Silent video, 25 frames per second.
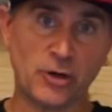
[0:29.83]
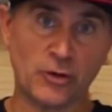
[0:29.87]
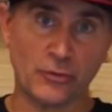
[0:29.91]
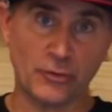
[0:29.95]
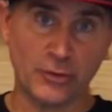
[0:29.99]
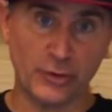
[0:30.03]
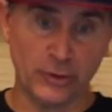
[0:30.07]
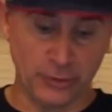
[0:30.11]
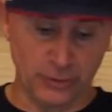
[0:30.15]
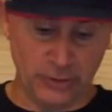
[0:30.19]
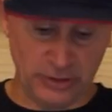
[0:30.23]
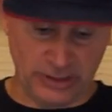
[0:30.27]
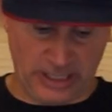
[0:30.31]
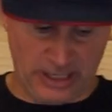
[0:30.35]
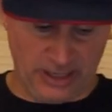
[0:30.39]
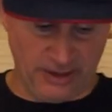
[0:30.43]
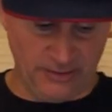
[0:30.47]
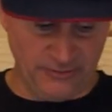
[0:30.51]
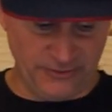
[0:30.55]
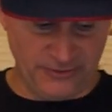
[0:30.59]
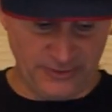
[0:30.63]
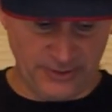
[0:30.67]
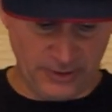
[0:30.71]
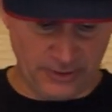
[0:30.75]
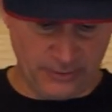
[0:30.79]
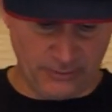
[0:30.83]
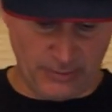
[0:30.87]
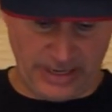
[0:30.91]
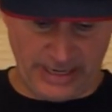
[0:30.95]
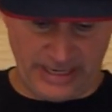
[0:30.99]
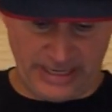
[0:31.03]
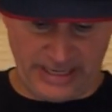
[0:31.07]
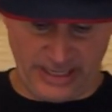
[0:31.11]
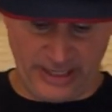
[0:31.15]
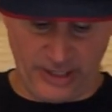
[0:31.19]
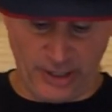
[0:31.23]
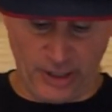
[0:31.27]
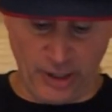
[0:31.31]
Crew Glove right
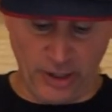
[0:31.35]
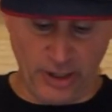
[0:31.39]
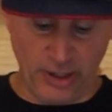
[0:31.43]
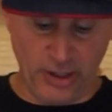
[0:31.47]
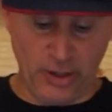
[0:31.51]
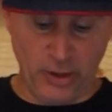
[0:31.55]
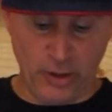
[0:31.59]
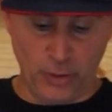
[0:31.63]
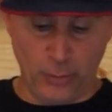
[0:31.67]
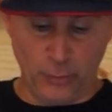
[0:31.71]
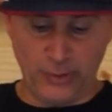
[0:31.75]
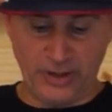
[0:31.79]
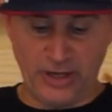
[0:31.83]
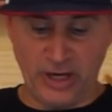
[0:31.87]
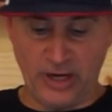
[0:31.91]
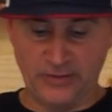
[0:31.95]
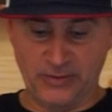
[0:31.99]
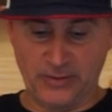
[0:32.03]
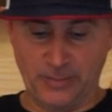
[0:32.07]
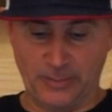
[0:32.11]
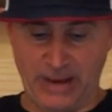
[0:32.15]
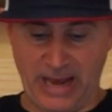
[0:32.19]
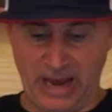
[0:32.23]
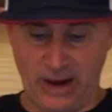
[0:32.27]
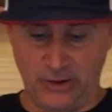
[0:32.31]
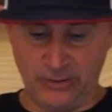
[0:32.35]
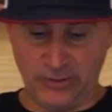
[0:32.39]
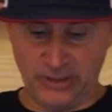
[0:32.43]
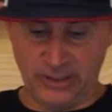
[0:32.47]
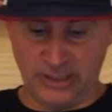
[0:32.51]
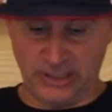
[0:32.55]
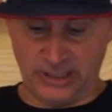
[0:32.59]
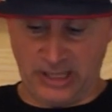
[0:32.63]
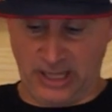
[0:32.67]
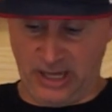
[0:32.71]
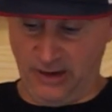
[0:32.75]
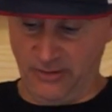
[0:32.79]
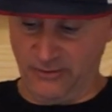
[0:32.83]
here. We got the Mountain
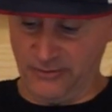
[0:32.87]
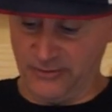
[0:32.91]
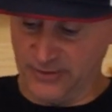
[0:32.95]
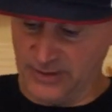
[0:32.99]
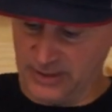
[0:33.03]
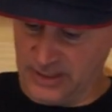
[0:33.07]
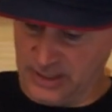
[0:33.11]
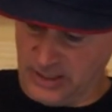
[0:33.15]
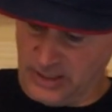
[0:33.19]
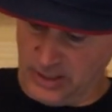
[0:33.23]
Glove.